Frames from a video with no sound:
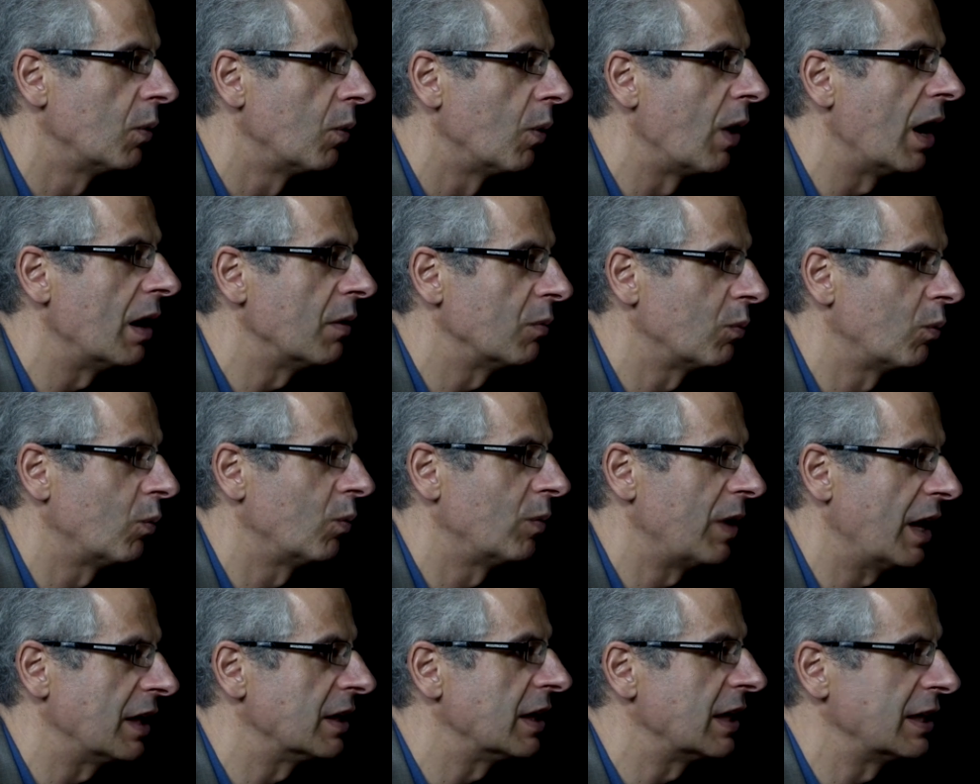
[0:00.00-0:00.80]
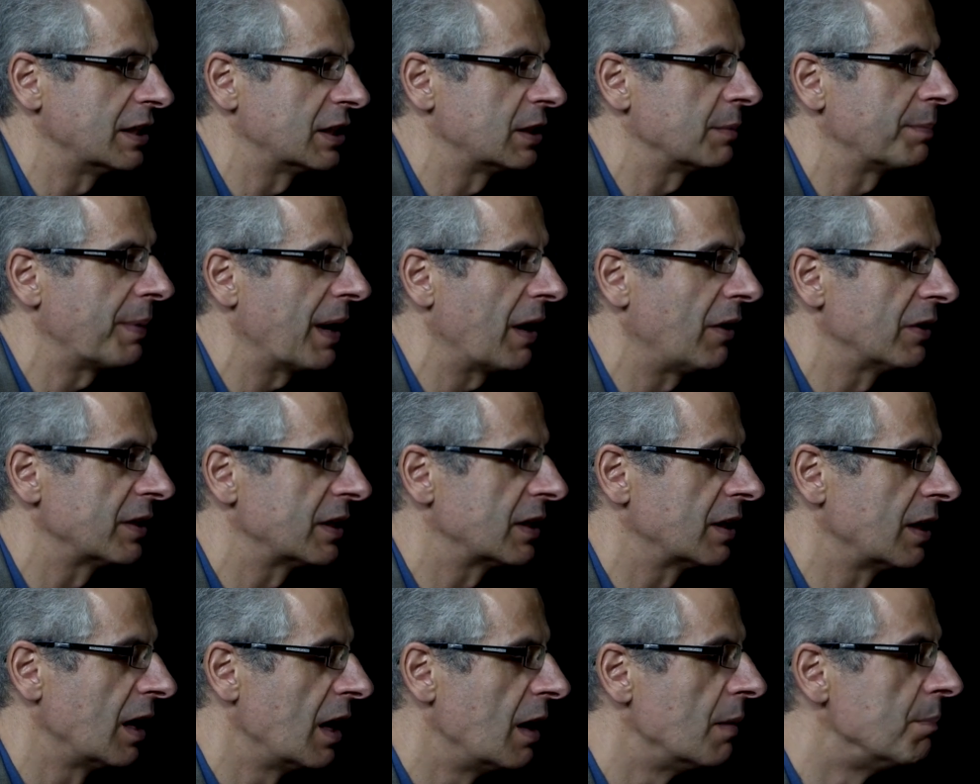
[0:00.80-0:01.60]
It's
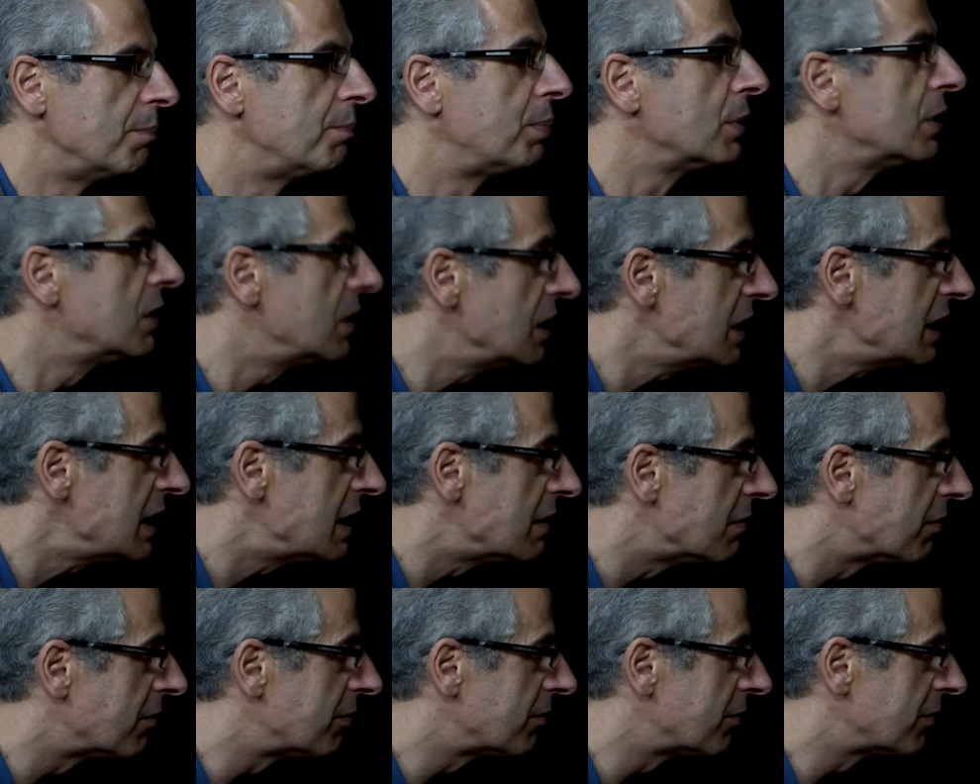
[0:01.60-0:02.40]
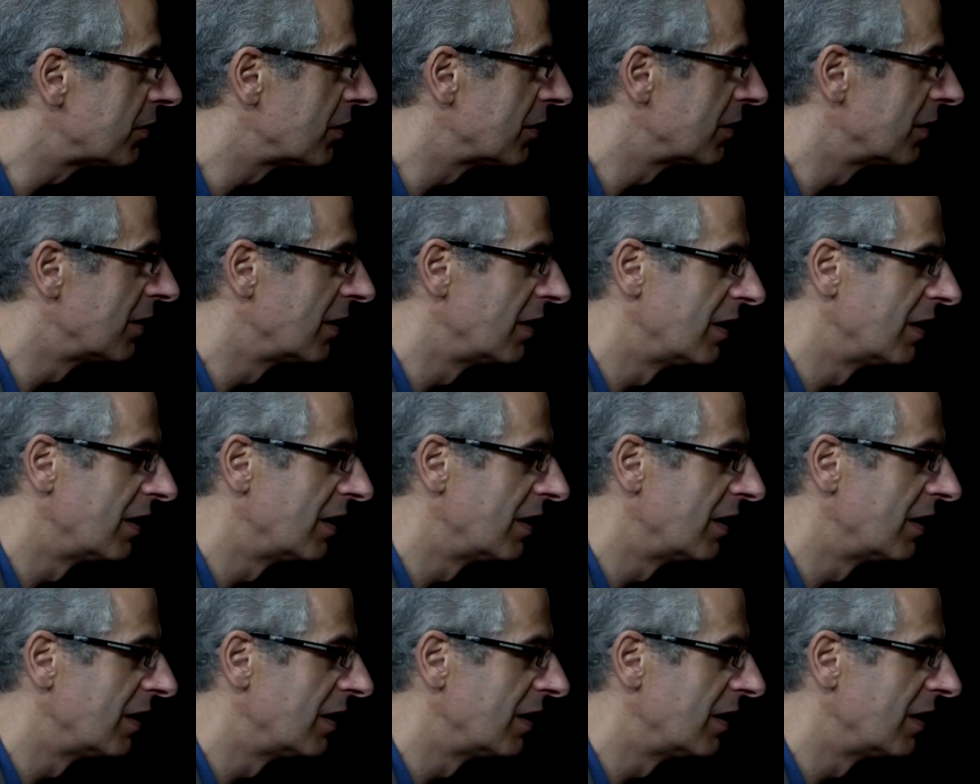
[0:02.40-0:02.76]
about belief